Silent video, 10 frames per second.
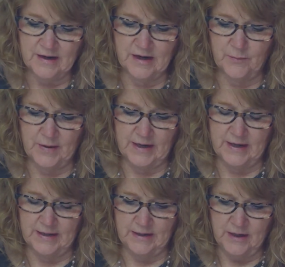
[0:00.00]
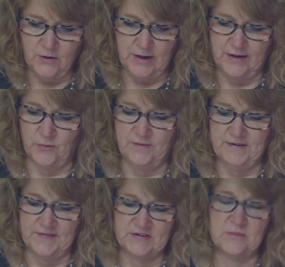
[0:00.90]
um, and I know we've
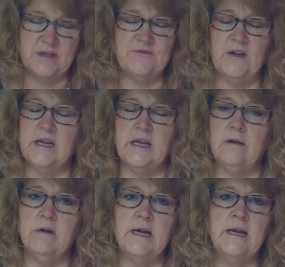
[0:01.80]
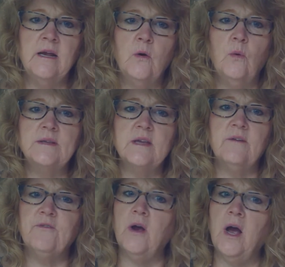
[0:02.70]
done this one, but it's funny anyway. What's
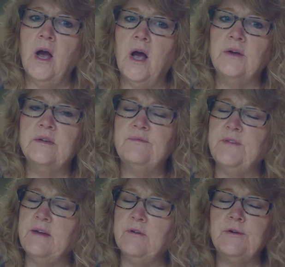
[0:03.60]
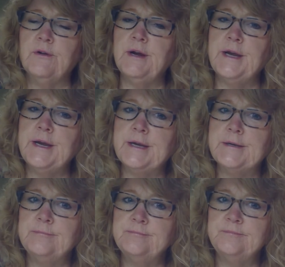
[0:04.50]
a frog's favorite
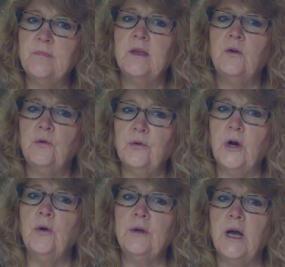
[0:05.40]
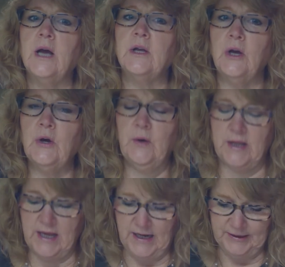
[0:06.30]
drink? Coca
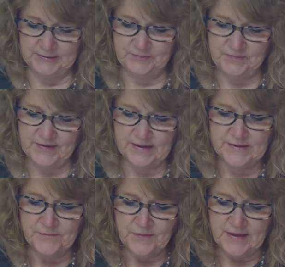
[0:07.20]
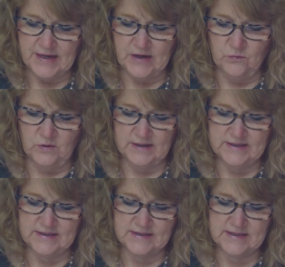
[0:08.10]
Cola. And
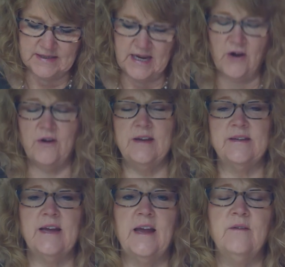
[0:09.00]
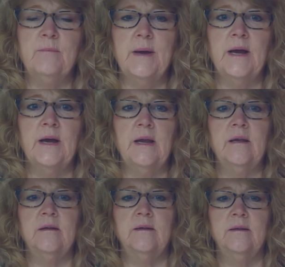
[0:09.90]
what's the scariest kind of bug?
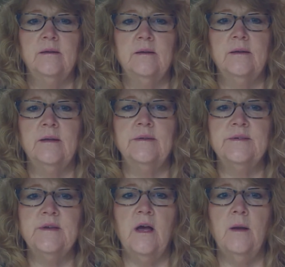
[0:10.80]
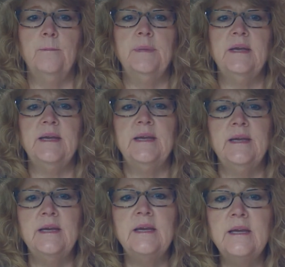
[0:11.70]
A
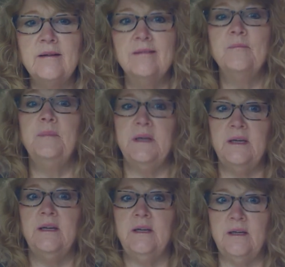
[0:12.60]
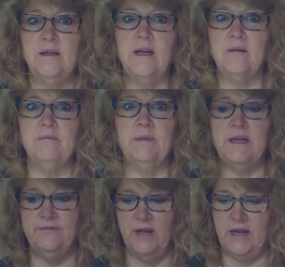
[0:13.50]
zombie bee, like
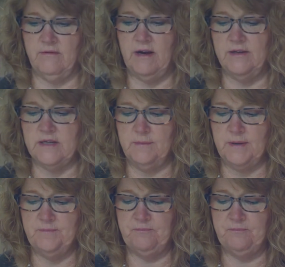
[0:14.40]
bee flying around zombie.